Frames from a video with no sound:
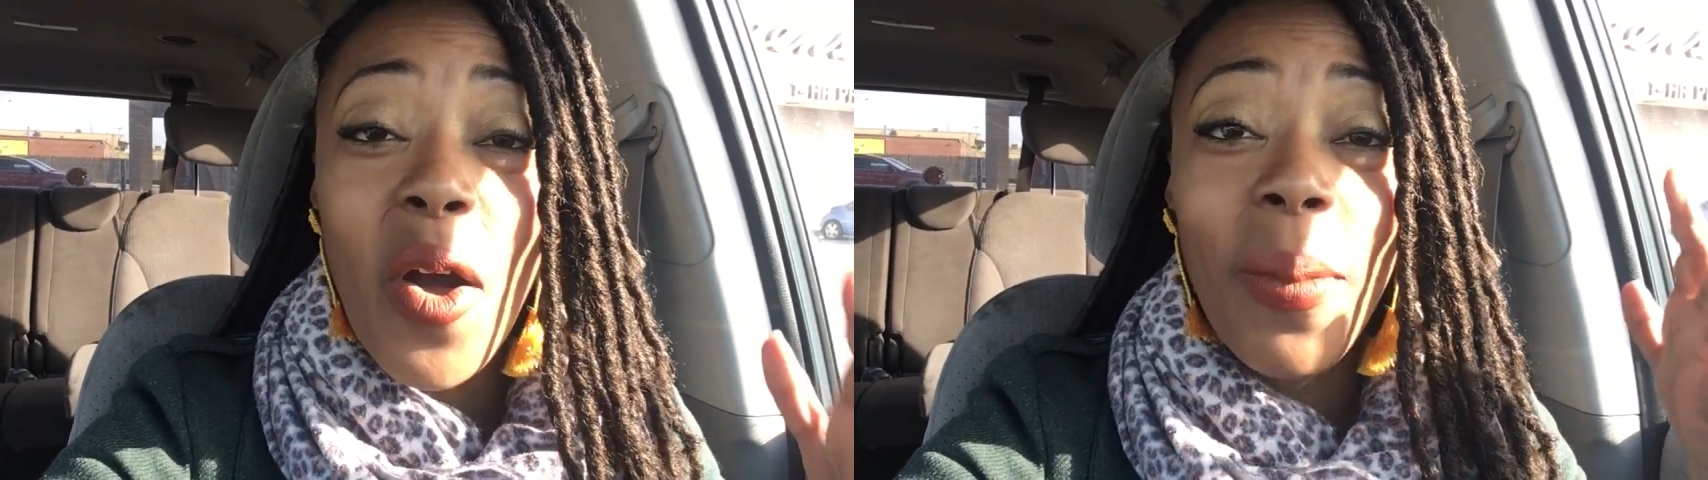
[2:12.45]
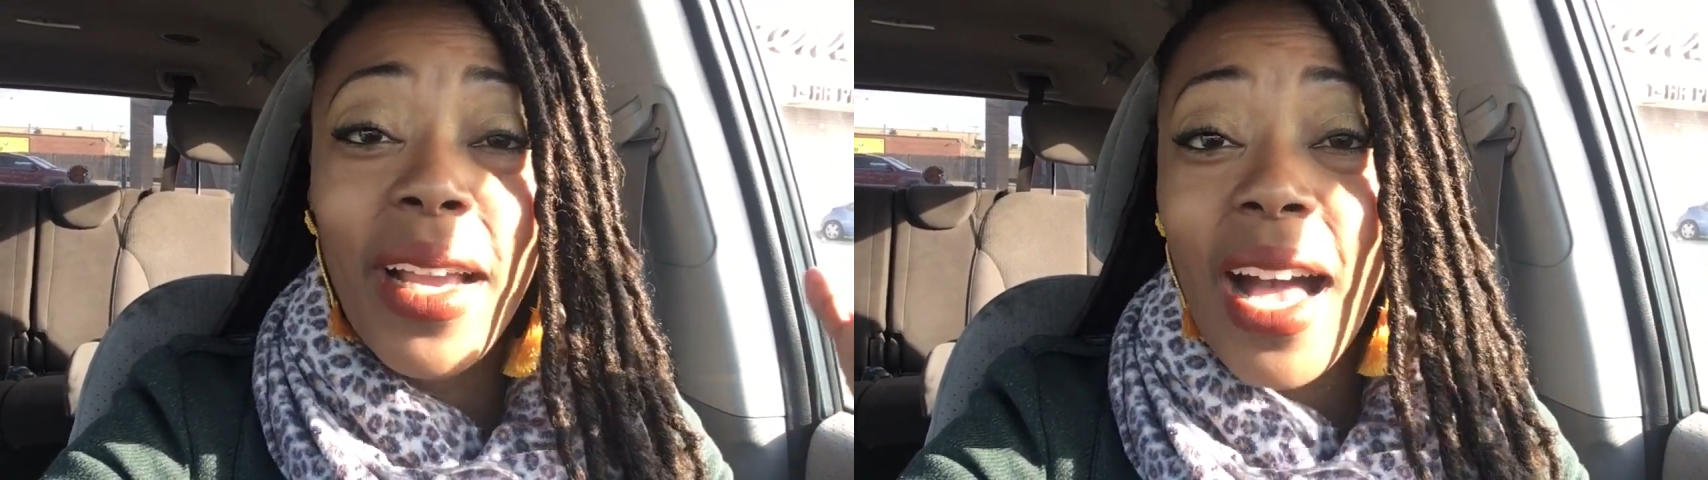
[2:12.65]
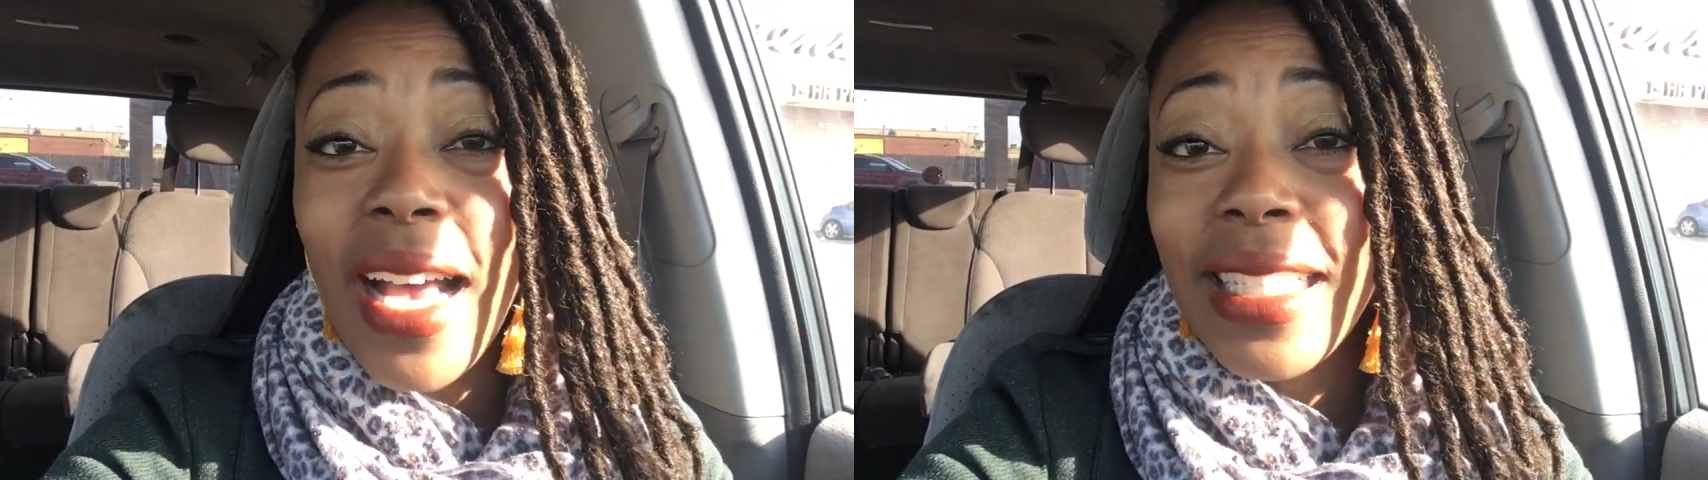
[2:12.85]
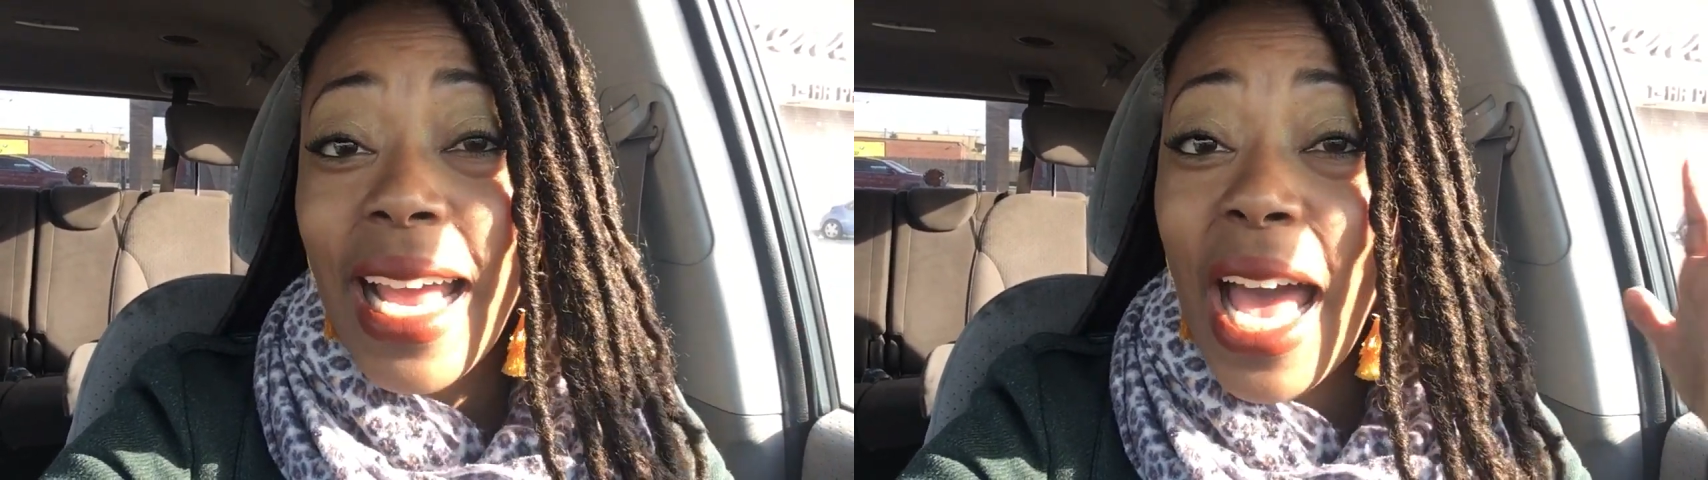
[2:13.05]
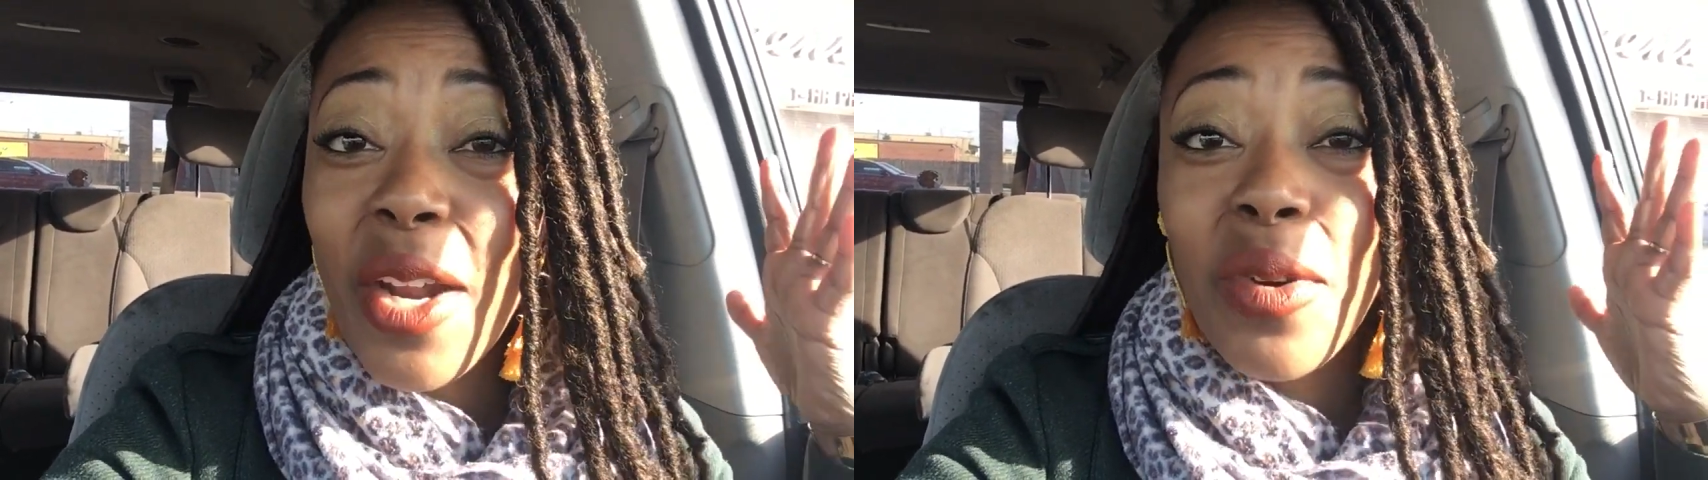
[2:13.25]
oh my gosh,
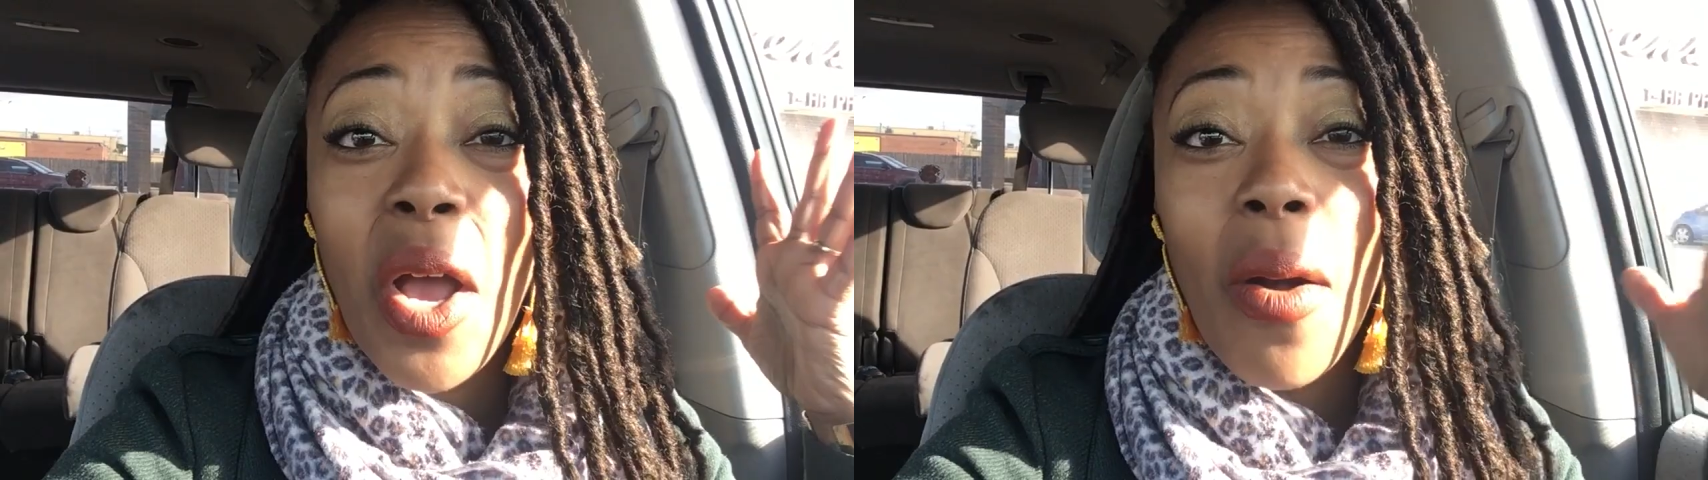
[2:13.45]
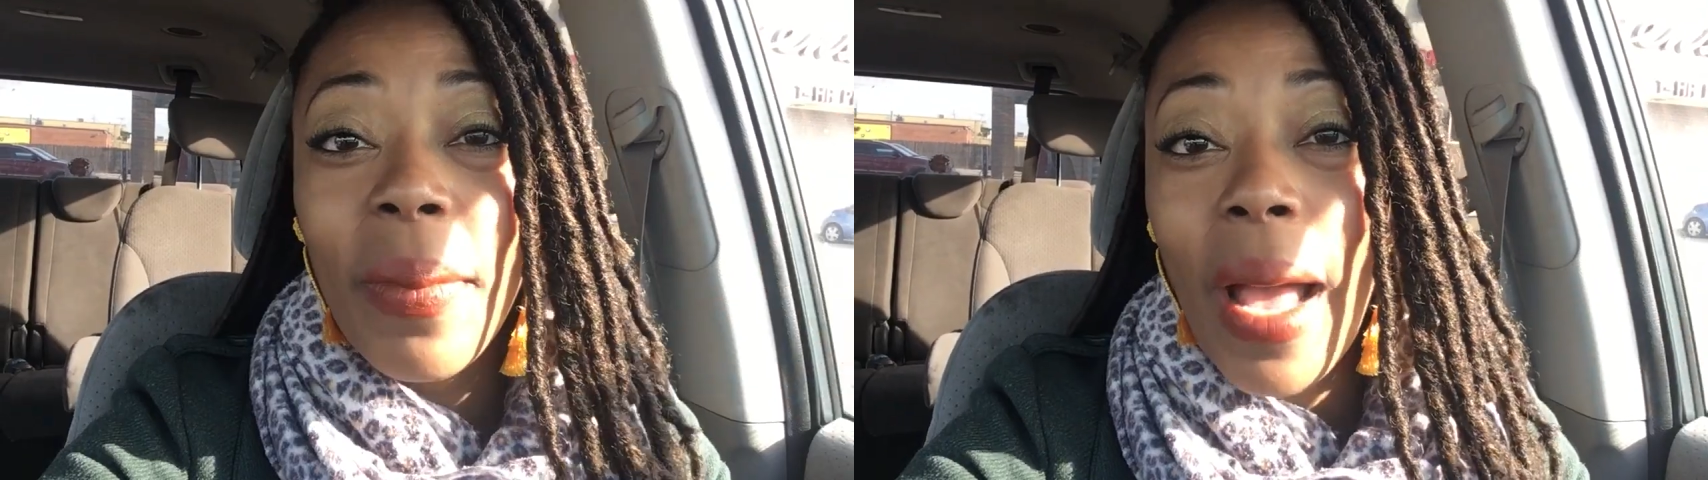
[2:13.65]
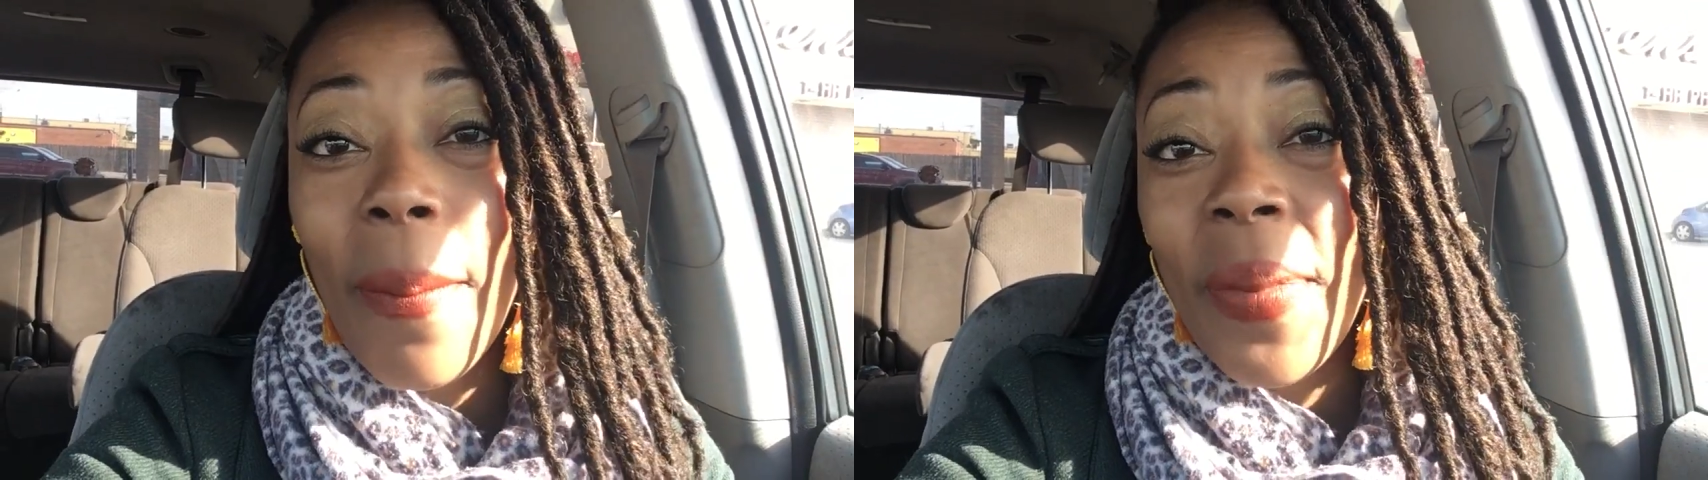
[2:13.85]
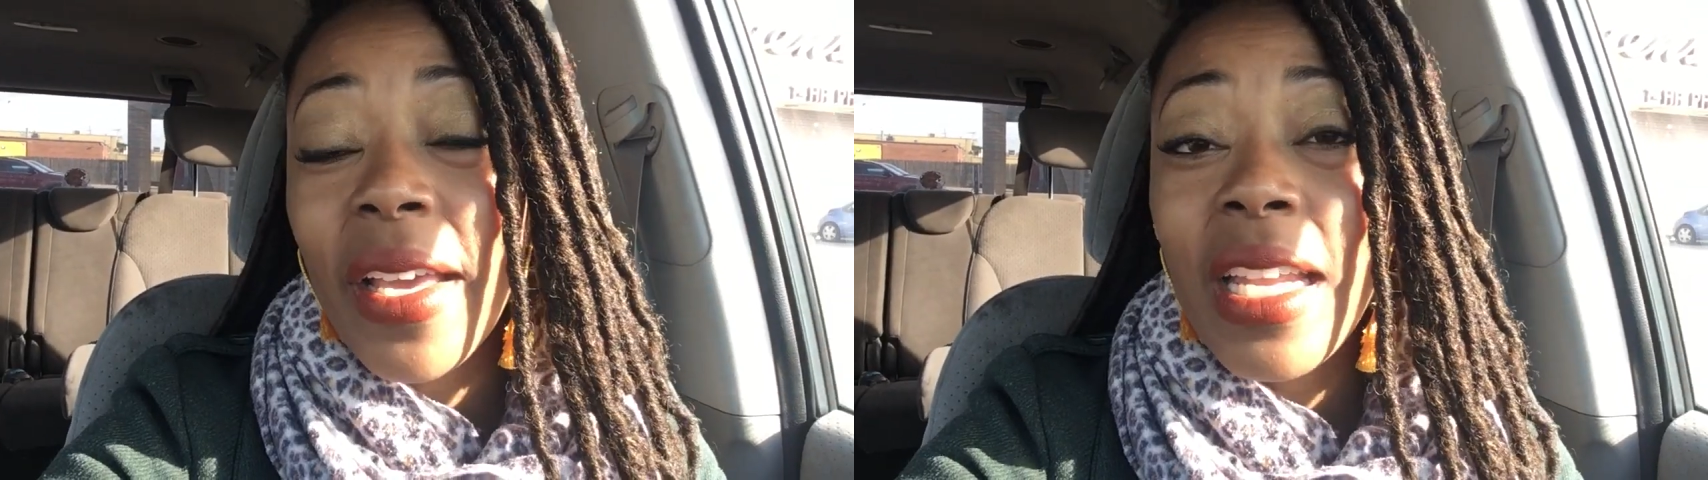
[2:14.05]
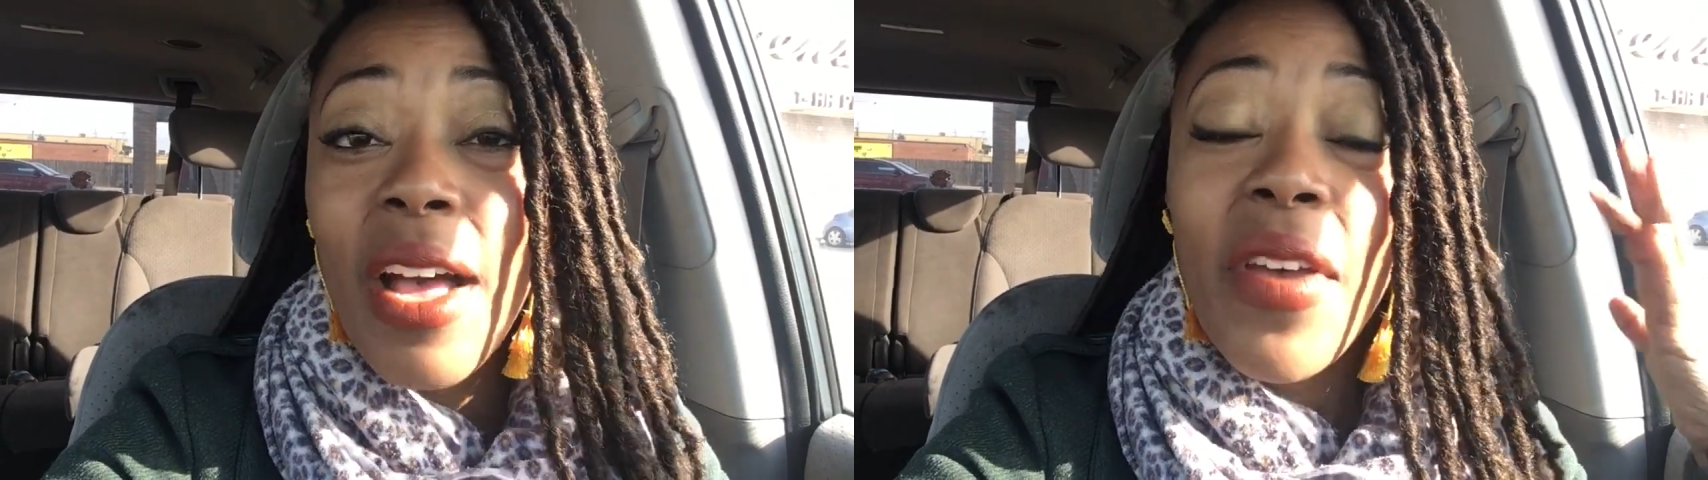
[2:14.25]
I, I don't know, I'm not
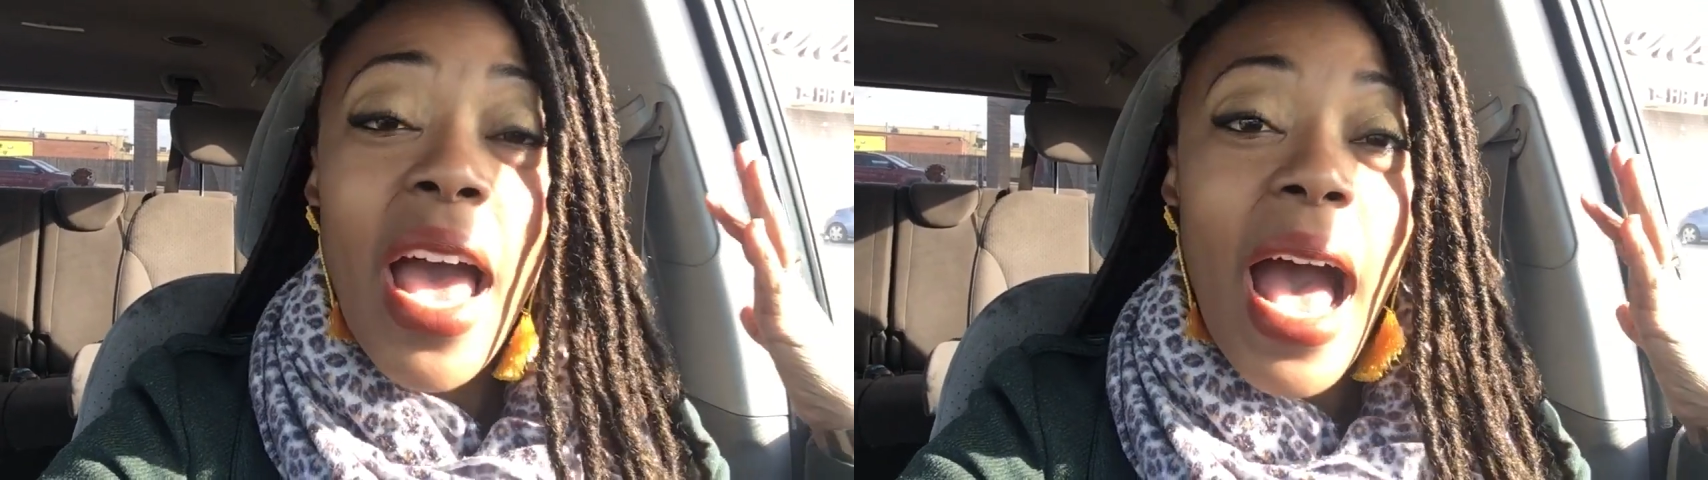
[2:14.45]
big enough,